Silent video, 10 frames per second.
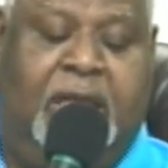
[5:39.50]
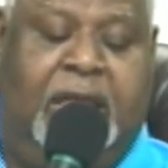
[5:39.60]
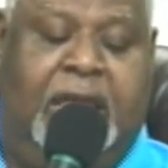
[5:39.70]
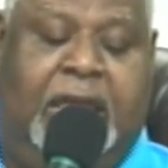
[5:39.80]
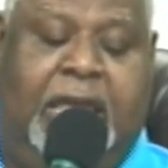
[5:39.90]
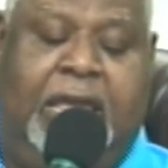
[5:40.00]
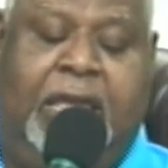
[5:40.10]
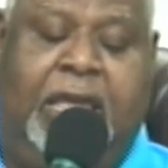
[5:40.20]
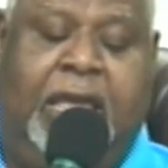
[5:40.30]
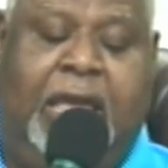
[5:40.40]

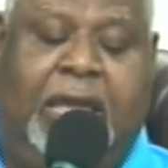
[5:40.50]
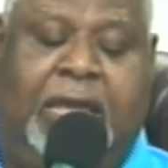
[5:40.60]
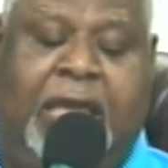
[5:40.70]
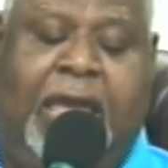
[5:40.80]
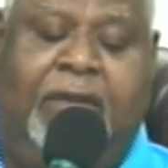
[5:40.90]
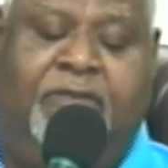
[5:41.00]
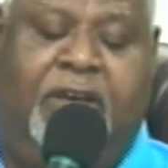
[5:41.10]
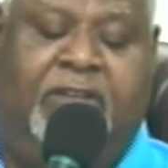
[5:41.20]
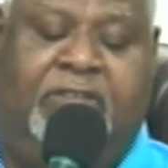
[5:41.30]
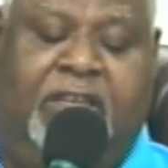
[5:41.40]
He gave
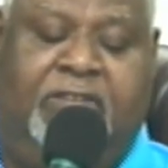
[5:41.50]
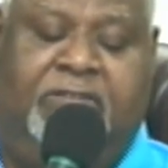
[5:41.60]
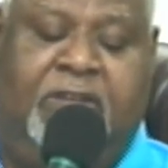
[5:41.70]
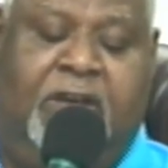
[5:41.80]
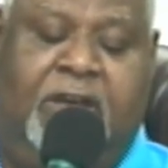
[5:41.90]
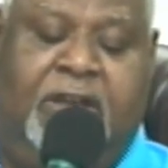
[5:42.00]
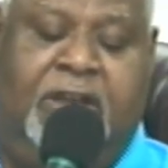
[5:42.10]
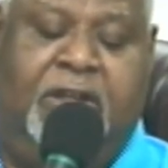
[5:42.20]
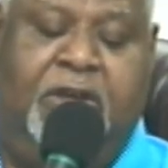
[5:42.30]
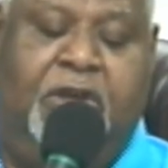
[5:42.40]
us his son.
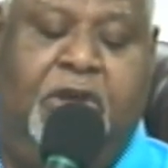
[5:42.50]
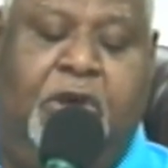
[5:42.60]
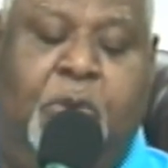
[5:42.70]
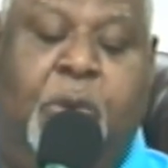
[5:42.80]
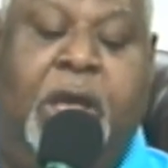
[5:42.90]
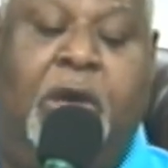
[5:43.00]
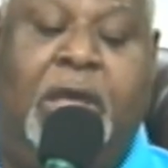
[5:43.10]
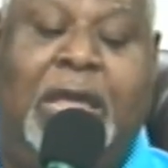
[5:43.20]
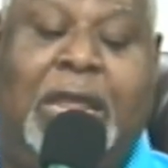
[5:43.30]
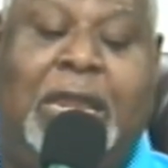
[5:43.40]
Will
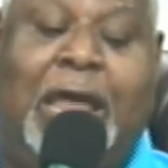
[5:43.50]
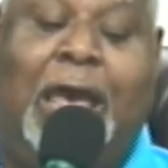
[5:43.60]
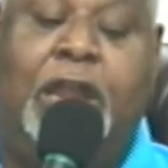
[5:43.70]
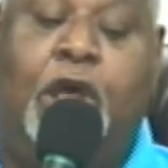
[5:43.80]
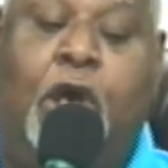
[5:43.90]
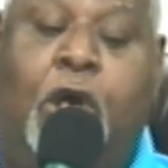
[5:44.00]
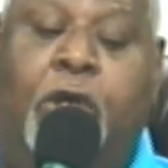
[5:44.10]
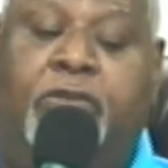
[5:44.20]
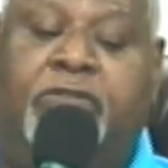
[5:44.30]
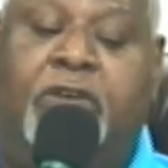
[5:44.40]
he not
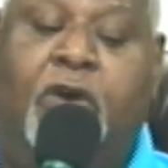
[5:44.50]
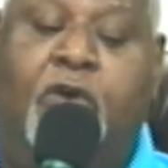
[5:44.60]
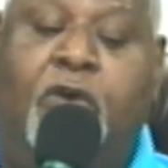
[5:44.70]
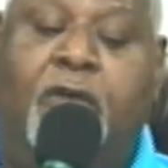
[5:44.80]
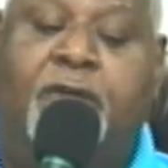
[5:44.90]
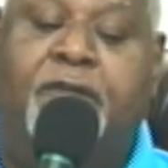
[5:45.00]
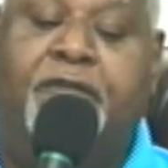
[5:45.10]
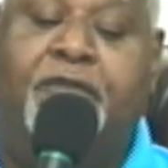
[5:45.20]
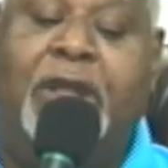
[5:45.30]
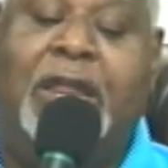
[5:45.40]
also
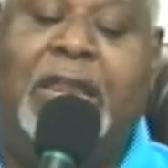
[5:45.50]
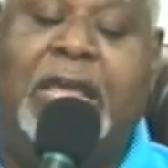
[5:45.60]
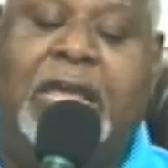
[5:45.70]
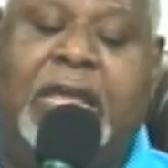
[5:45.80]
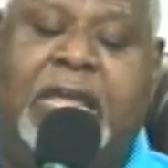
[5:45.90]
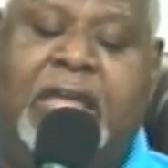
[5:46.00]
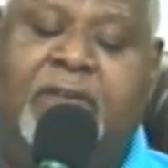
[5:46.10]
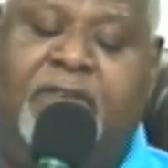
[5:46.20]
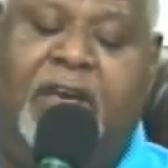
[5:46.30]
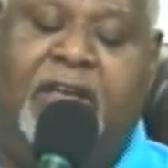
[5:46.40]
freely
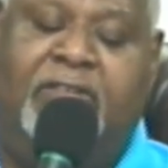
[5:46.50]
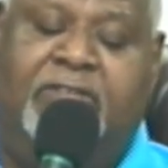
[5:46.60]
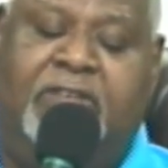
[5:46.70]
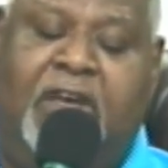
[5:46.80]
give us